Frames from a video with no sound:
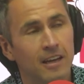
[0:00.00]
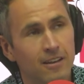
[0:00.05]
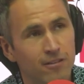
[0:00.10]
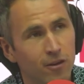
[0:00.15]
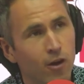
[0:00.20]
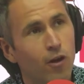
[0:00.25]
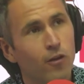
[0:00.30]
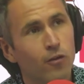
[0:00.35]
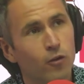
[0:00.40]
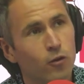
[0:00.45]

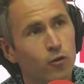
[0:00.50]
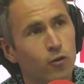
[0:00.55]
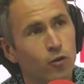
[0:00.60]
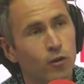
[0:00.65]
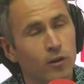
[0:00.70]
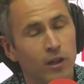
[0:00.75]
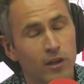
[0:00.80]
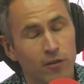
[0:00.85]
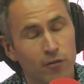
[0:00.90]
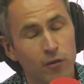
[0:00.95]
it's also
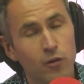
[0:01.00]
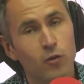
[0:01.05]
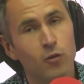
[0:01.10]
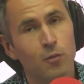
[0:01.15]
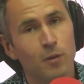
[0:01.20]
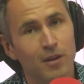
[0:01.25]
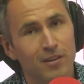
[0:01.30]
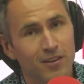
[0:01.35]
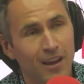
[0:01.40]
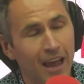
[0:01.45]
true that if you
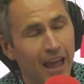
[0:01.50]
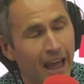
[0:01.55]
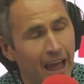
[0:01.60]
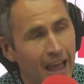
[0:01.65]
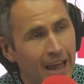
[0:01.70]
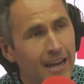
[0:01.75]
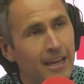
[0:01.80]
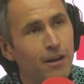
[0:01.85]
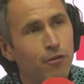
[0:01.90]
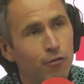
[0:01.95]
speak to
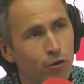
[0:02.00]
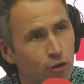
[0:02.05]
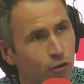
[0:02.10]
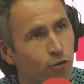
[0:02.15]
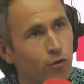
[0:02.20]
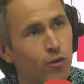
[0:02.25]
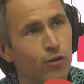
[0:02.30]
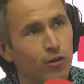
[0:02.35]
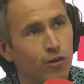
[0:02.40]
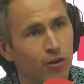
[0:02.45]
any
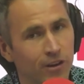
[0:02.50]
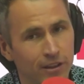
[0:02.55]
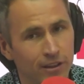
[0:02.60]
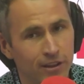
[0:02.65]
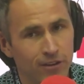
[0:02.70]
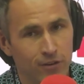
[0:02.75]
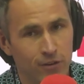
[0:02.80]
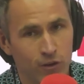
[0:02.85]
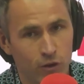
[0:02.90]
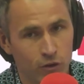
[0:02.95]
recruiter in
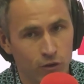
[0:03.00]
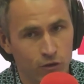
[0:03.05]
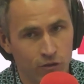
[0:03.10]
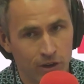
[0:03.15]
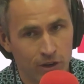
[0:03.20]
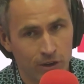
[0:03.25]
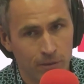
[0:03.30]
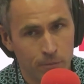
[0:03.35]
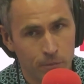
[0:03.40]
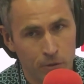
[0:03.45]
this country,